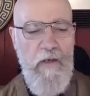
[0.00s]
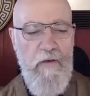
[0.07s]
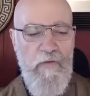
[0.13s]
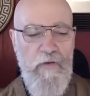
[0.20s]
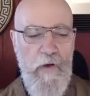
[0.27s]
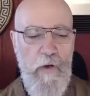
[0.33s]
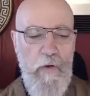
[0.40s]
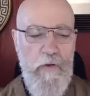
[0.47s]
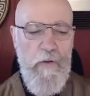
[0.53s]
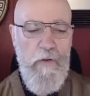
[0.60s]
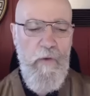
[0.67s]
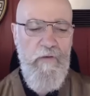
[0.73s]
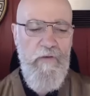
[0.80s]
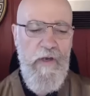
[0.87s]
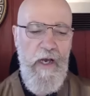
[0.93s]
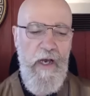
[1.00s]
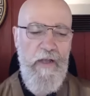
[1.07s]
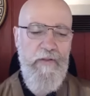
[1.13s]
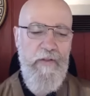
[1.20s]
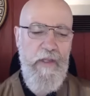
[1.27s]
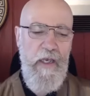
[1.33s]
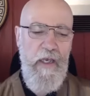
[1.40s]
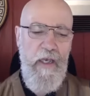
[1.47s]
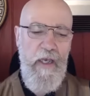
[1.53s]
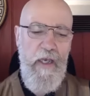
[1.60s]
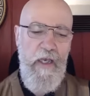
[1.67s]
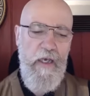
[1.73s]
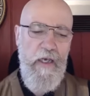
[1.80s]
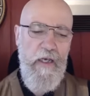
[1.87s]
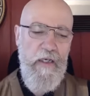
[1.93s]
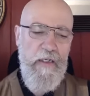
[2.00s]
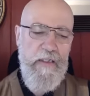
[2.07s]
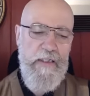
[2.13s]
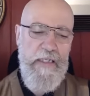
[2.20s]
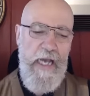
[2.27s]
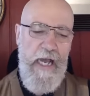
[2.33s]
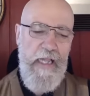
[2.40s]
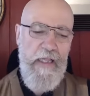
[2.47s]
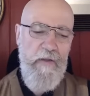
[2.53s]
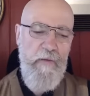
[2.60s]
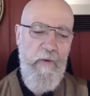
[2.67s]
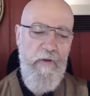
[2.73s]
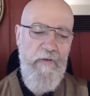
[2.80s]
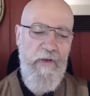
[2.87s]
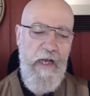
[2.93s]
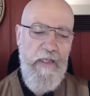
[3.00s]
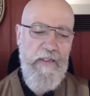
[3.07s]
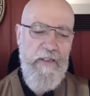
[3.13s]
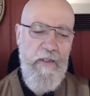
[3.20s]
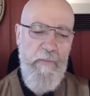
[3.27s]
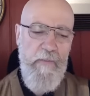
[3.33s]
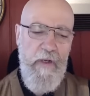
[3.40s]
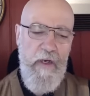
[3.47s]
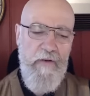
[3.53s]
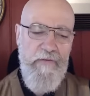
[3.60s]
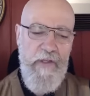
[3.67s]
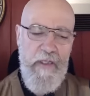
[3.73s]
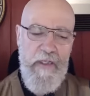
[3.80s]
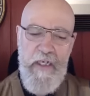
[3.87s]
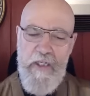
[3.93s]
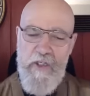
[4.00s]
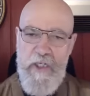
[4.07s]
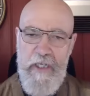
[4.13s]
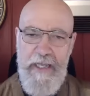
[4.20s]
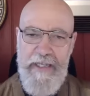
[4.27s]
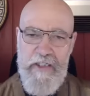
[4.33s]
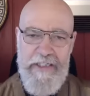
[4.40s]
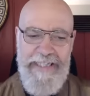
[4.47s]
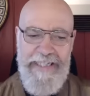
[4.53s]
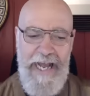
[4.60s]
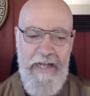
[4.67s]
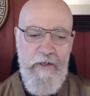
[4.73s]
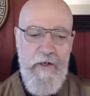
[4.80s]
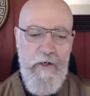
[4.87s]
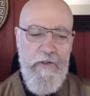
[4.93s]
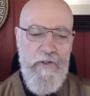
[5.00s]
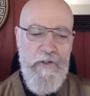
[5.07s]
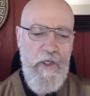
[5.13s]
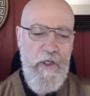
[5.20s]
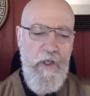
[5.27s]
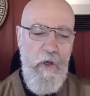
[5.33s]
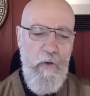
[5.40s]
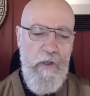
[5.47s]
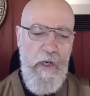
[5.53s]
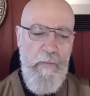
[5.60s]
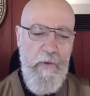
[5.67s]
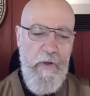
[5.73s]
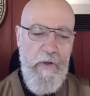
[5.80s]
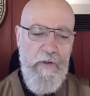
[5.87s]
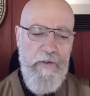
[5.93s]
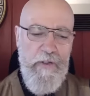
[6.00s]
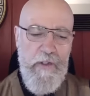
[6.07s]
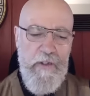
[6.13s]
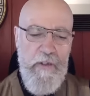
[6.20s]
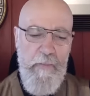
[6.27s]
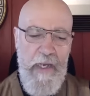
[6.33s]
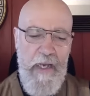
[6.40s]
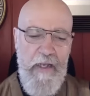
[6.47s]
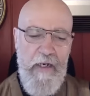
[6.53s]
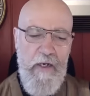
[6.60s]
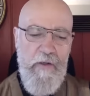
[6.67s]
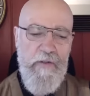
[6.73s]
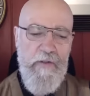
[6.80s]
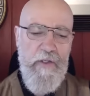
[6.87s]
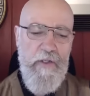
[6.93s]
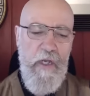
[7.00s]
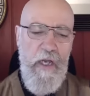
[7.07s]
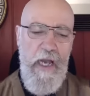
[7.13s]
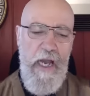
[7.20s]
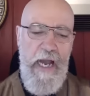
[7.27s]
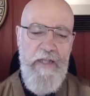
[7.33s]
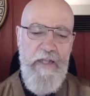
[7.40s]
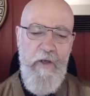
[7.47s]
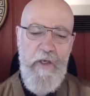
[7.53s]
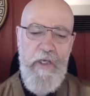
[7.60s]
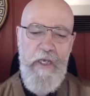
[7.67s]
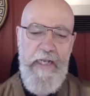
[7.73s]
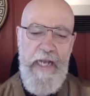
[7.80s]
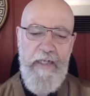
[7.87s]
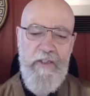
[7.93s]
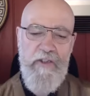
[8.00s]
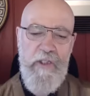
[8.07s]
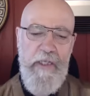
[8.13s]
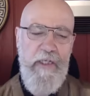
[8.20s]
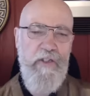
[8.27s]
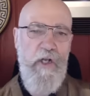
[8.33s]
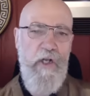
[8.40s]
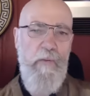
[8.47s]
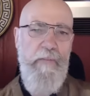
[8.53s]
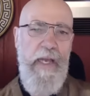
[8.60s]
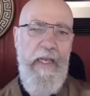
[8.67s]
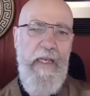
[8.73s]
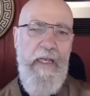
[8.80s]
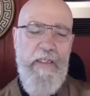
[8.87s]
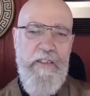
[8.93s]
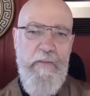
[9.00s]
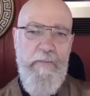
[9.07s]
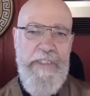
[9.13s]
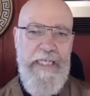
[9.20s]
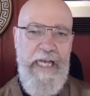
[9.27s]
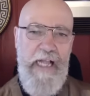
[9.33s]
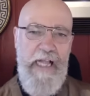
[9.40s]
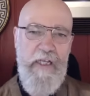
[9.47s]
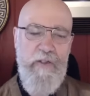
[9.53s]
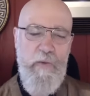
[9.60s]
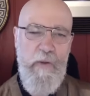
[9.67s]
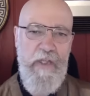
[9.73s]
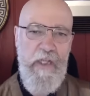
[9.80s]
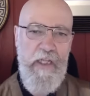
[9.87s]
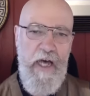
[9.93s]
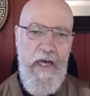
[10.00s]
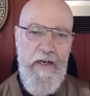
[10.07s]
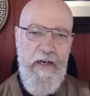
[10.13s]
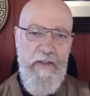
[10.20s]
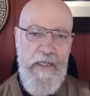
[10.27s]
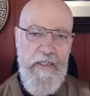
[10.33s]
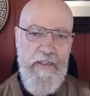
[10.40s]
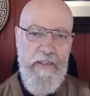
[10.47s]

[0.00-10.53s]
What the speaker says: fruit, we've got the salad, we've got some of the standards, the cucumbers, the tomatoes, and you can actually start making some salads with a lot of these